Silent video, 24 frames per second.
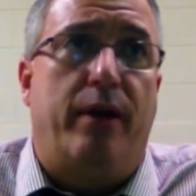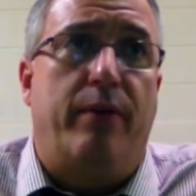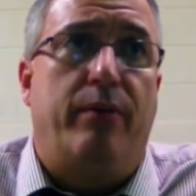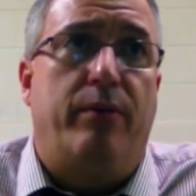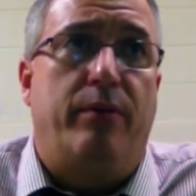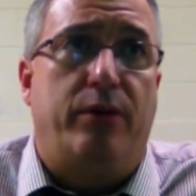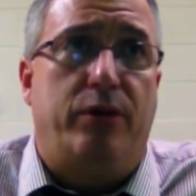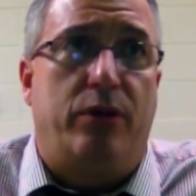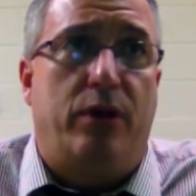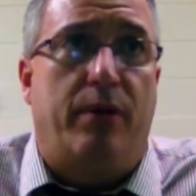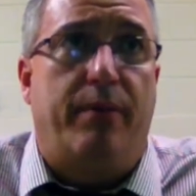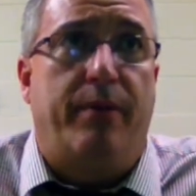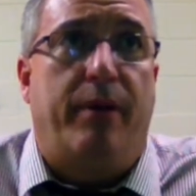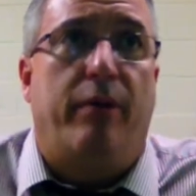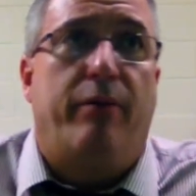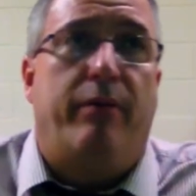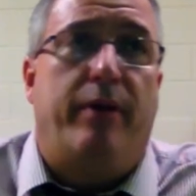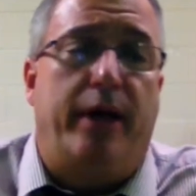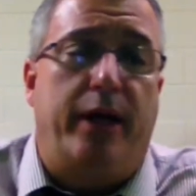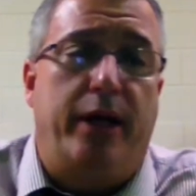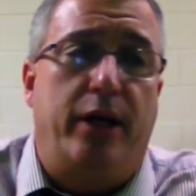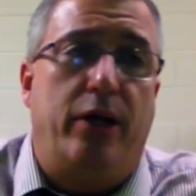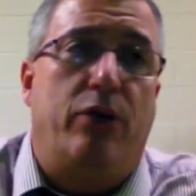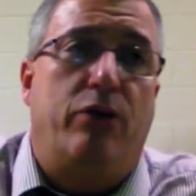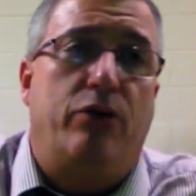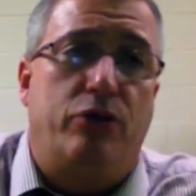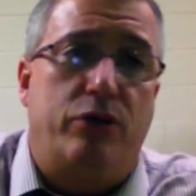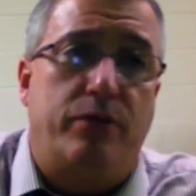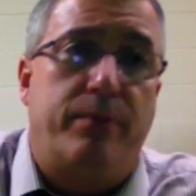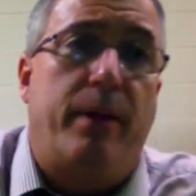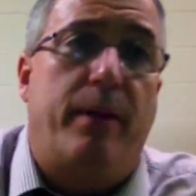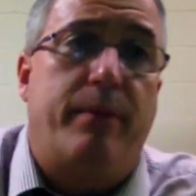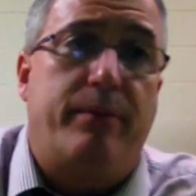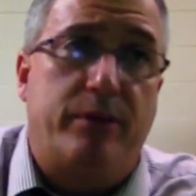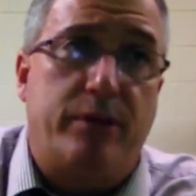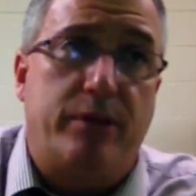When we talk about radio,
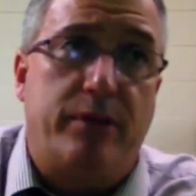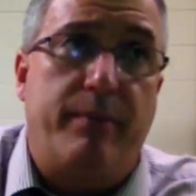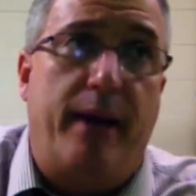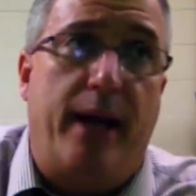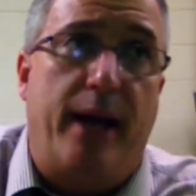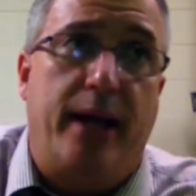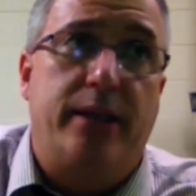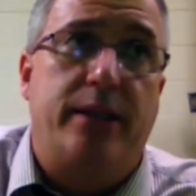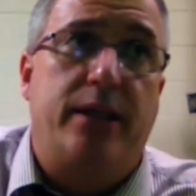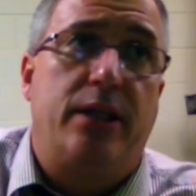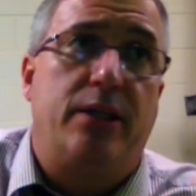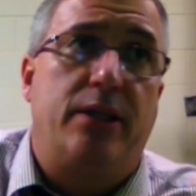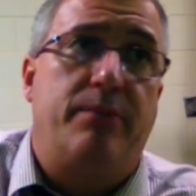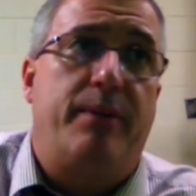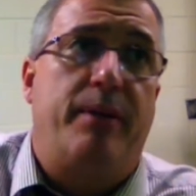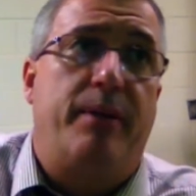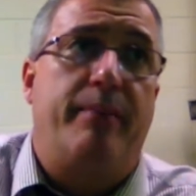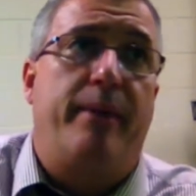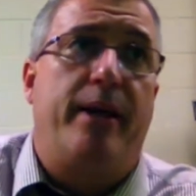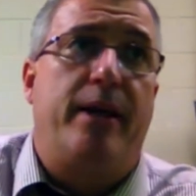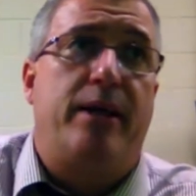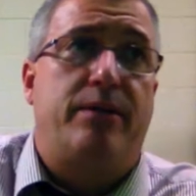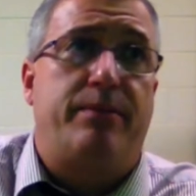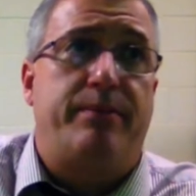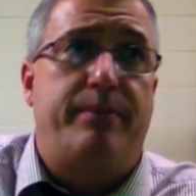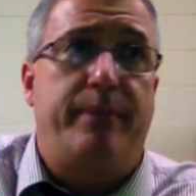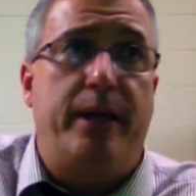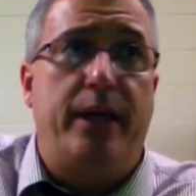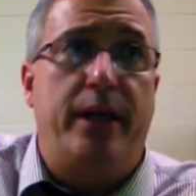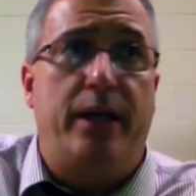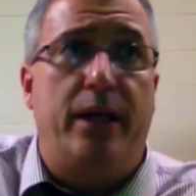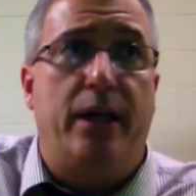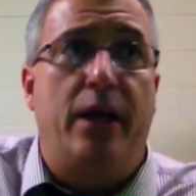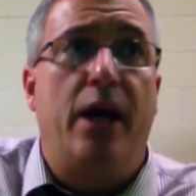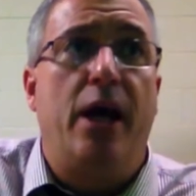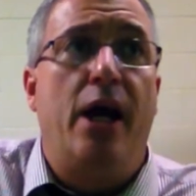newspapers, and magazines being mass
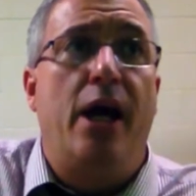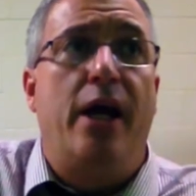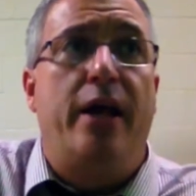media,